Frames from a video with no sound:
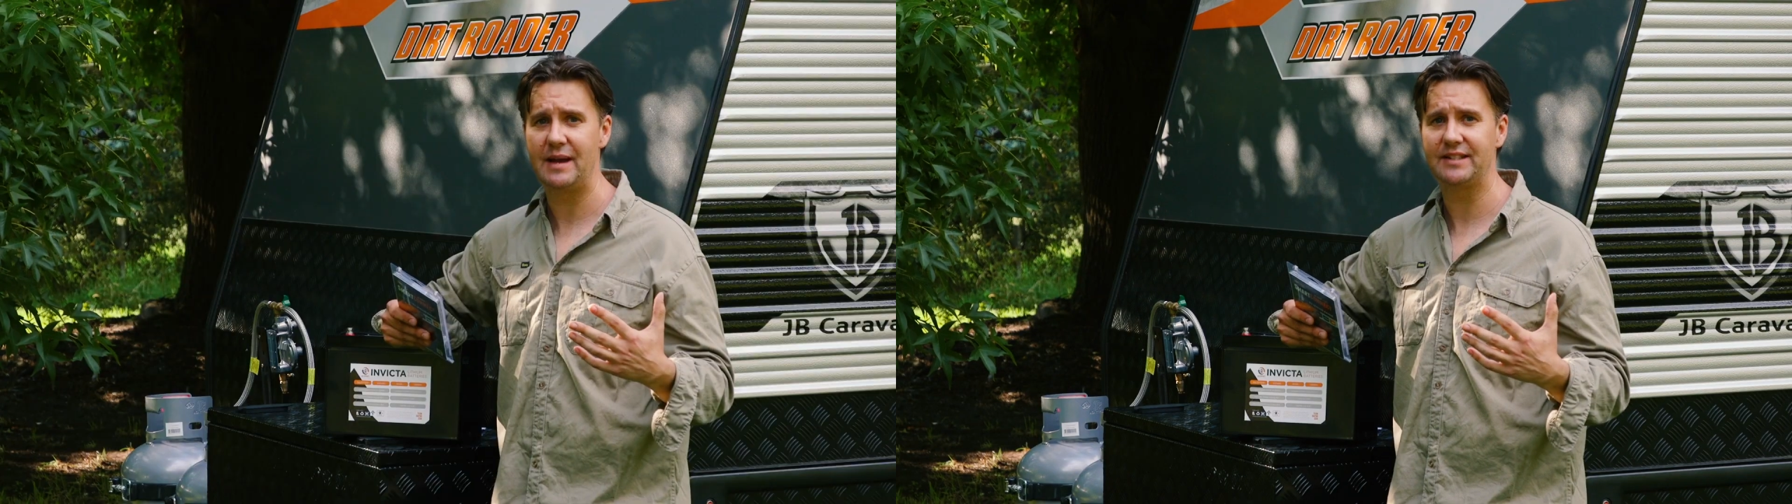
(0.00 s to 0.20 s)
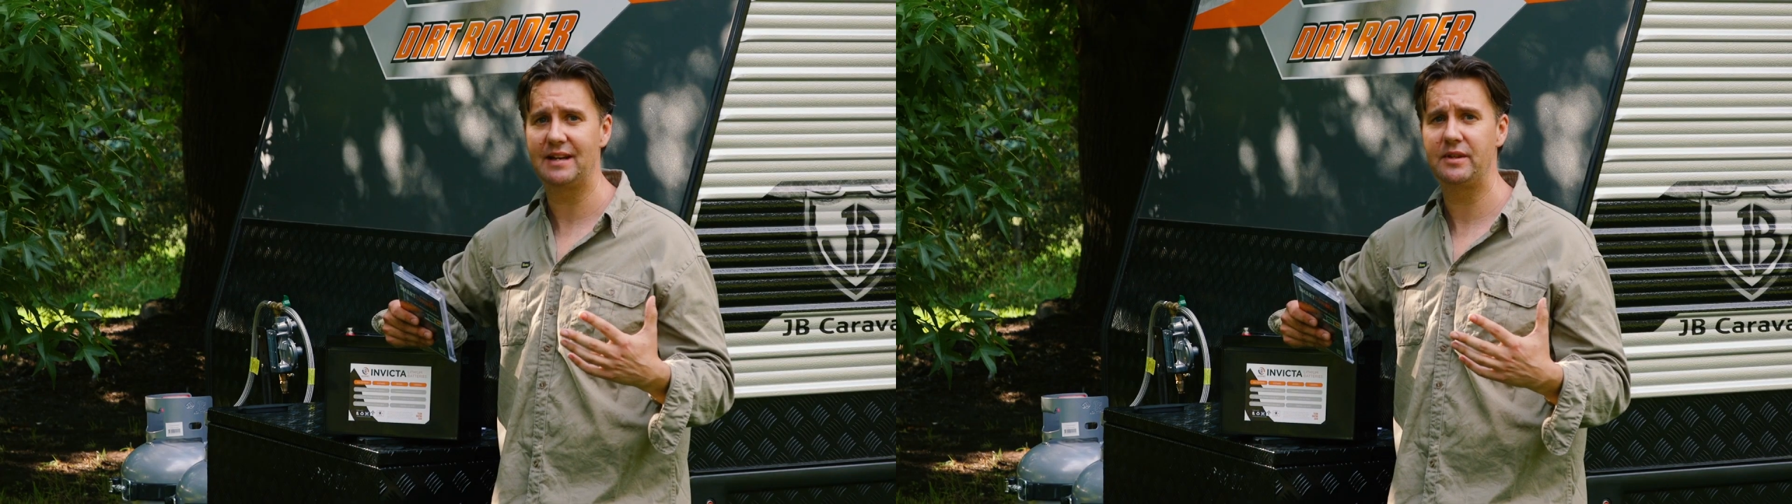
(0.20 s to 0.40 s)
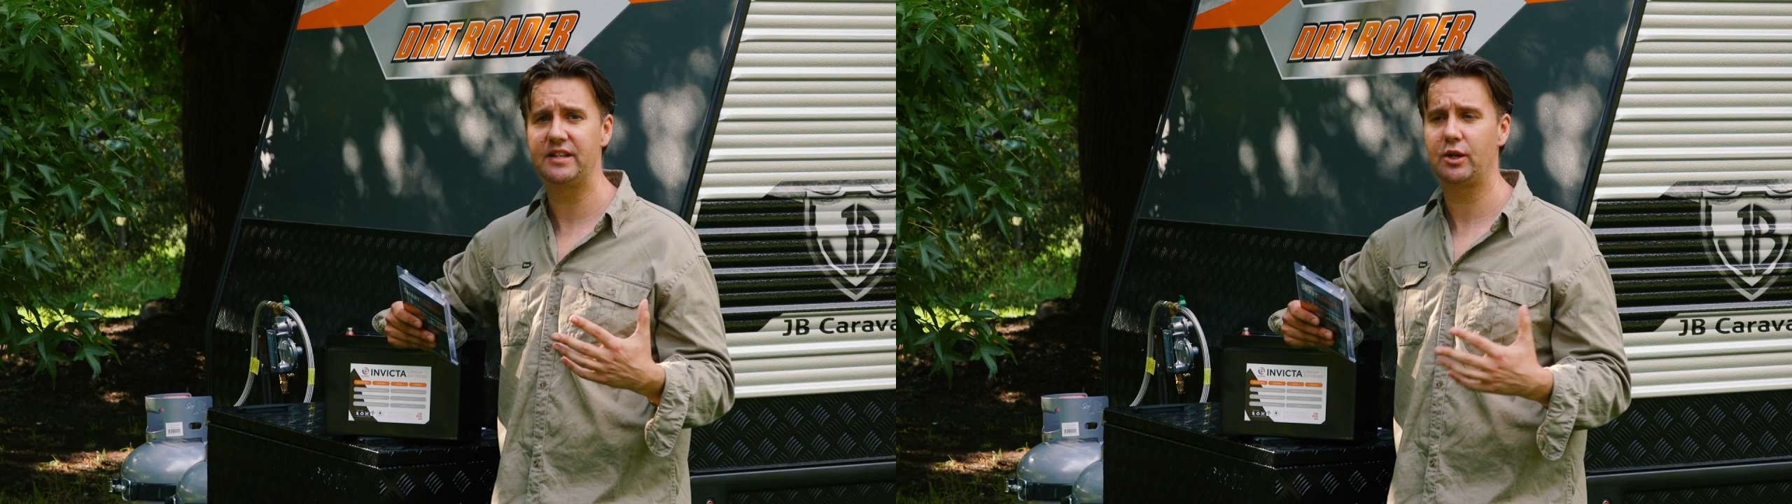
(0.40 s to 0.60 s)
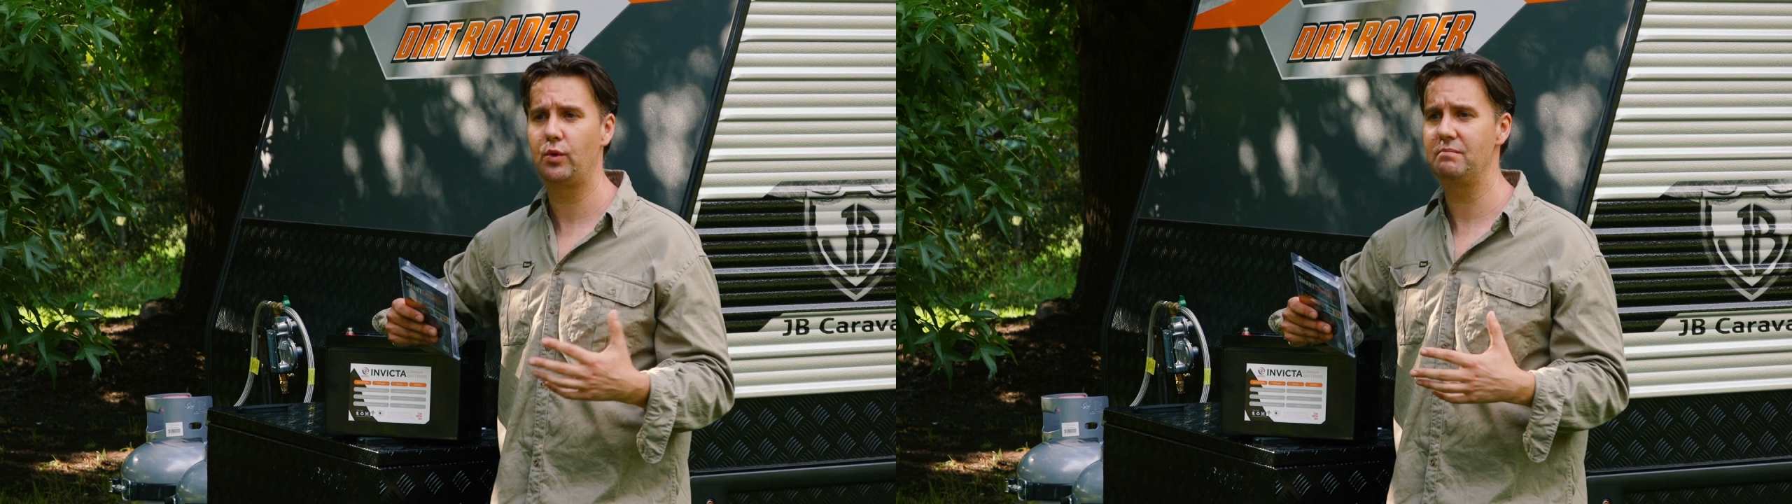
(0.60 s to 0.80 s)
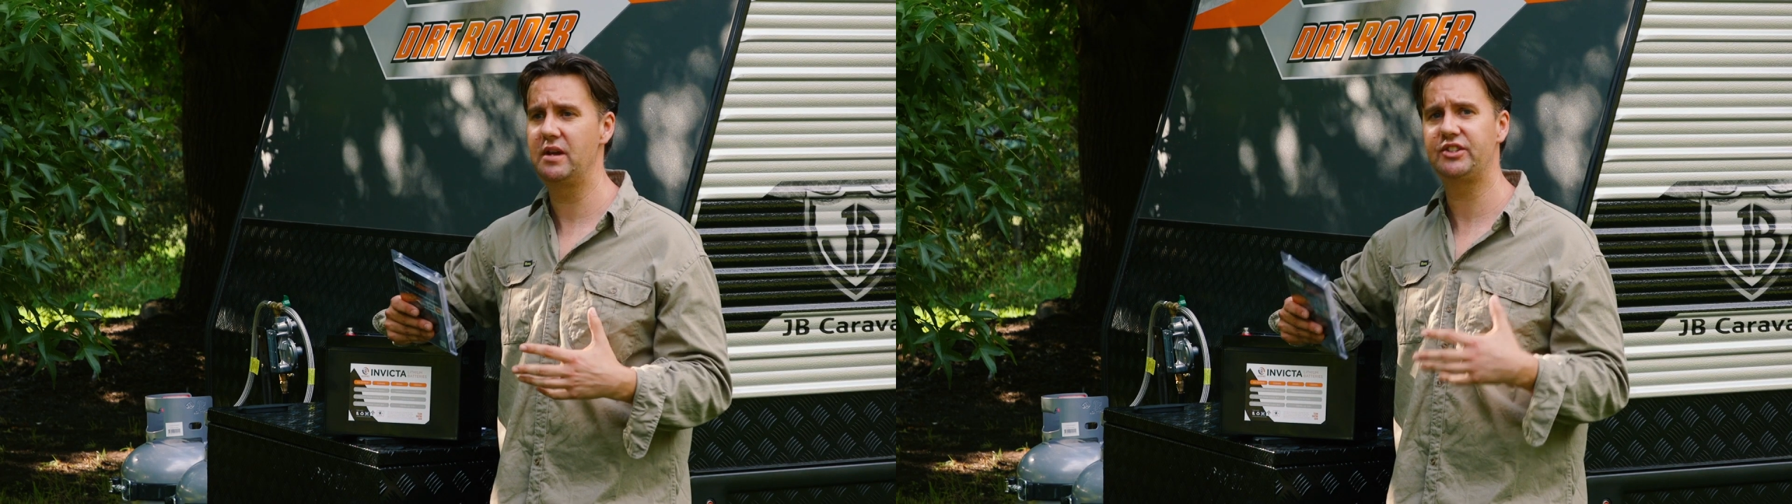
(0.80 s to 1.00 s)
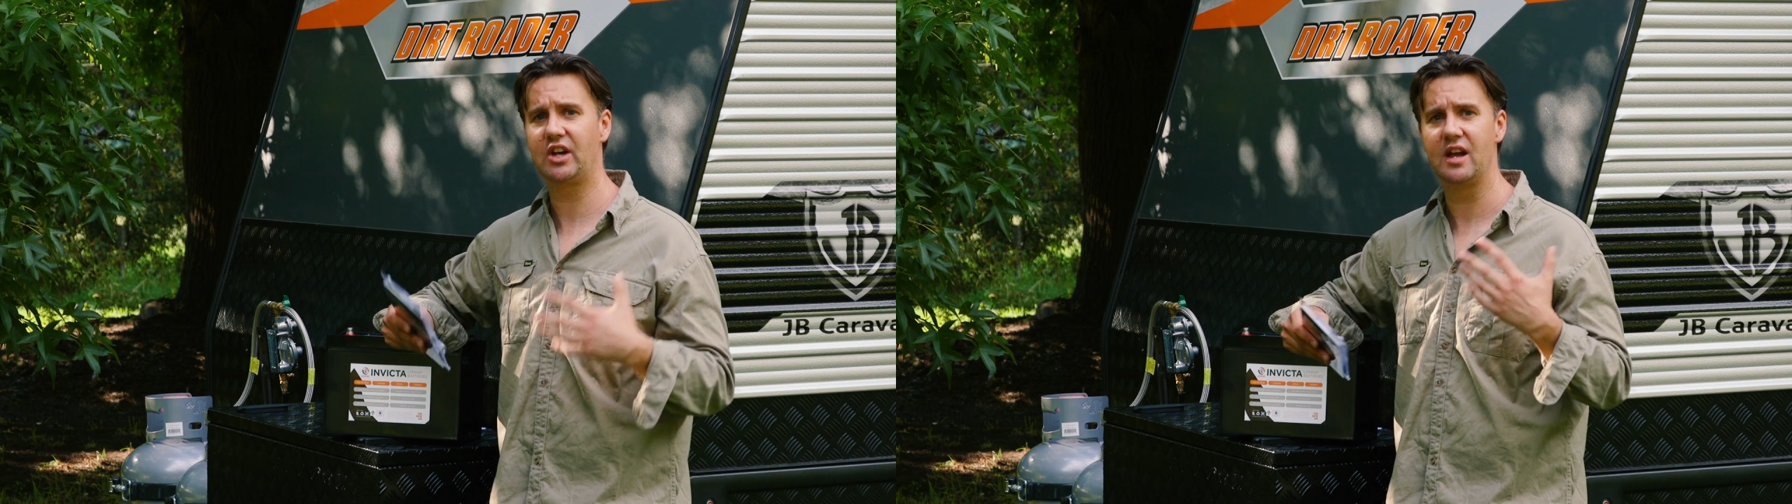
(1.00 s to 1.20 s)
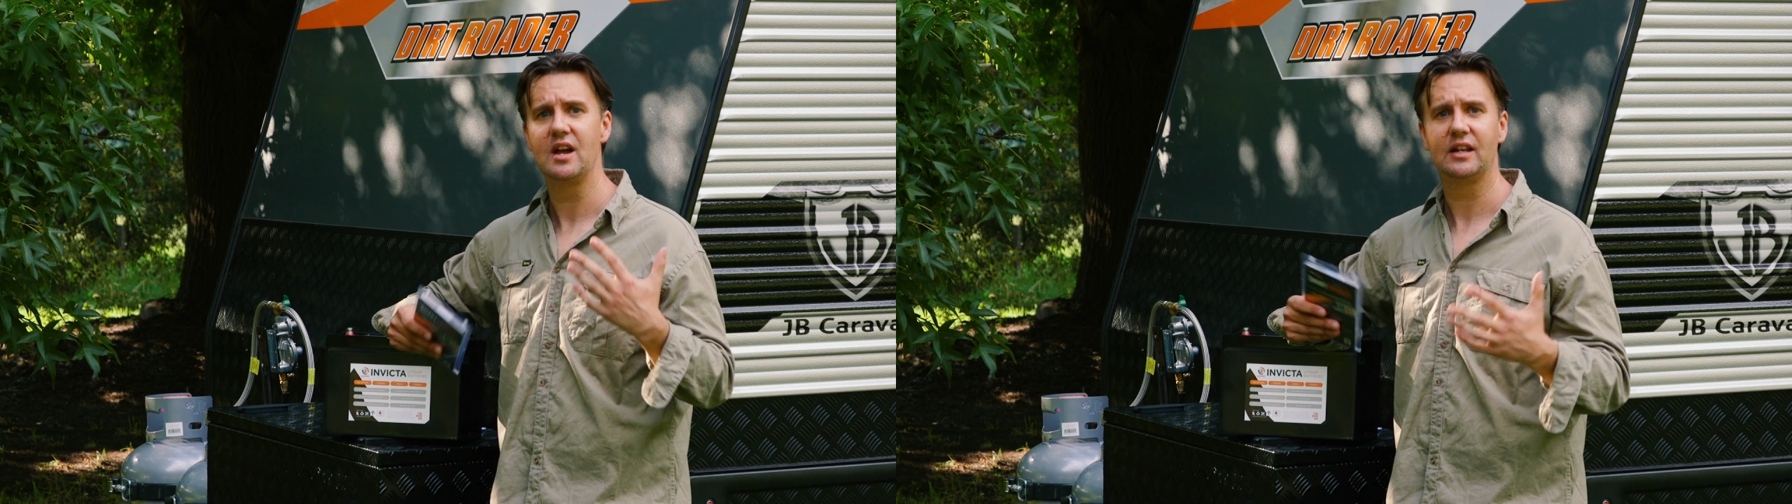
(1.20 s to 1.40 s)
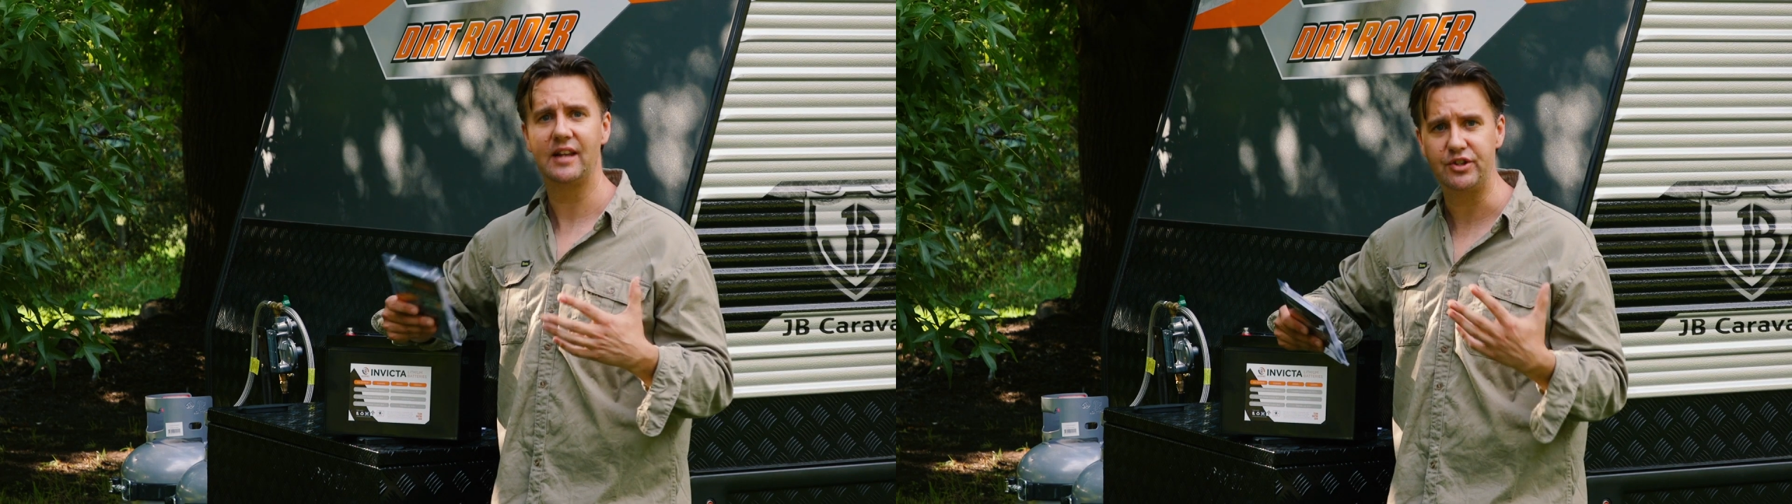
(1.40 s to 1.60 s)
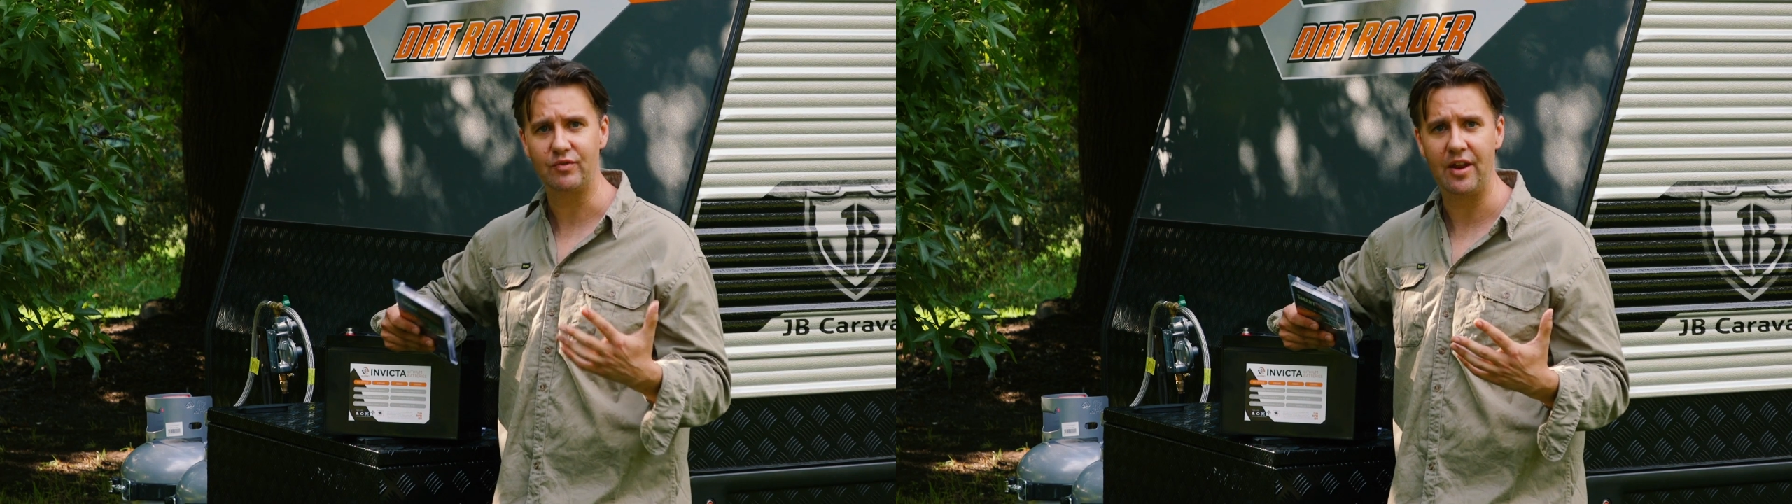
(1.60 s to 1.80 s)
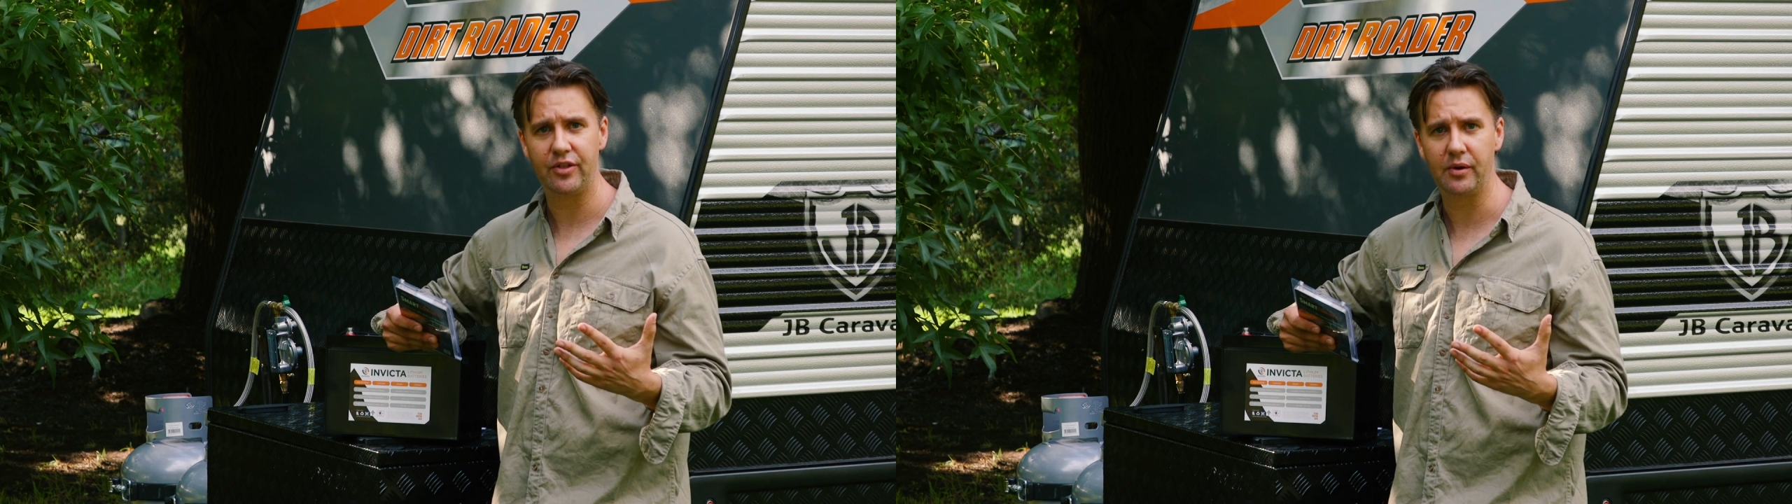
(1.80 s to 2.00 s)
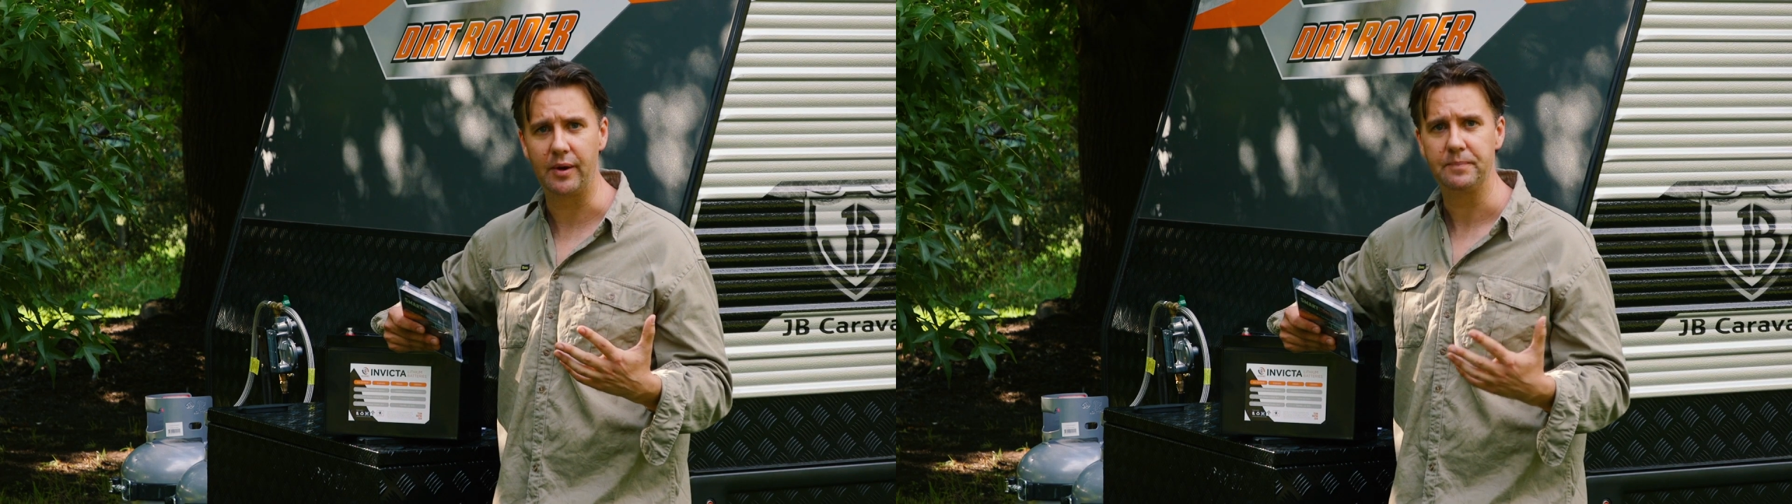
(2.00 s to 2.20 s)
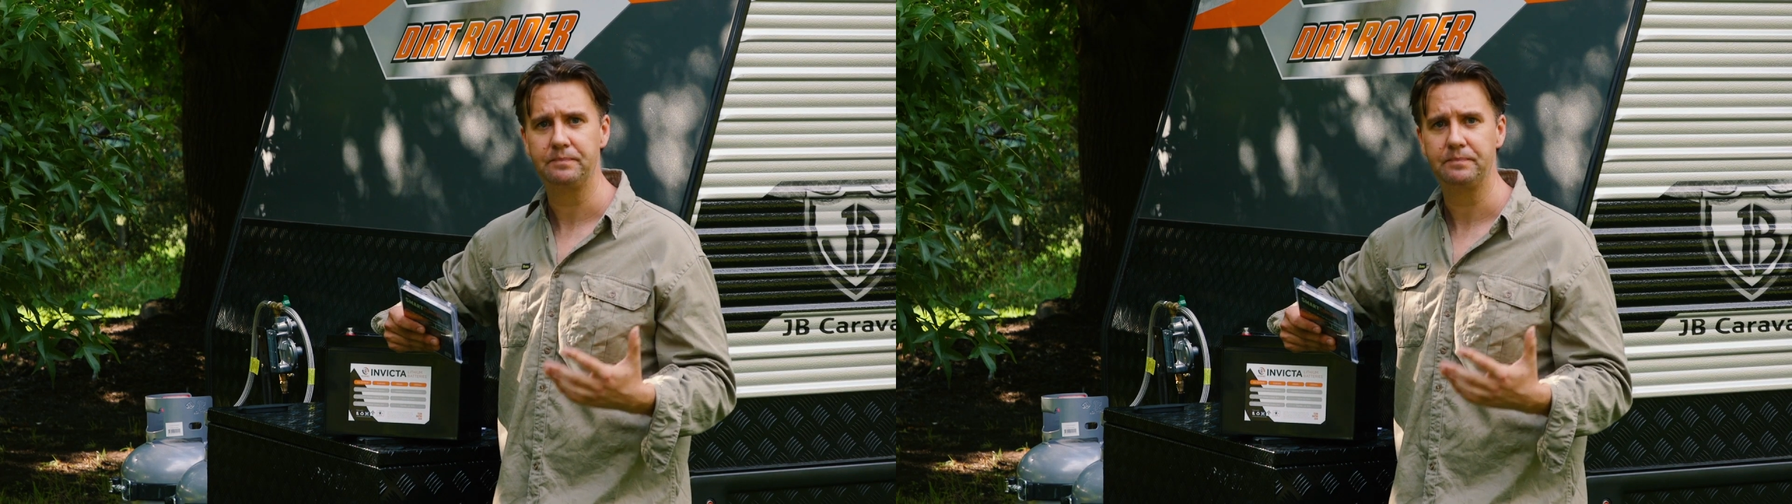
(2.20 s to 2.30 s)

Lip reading: about some of this equipment, so let's run through it.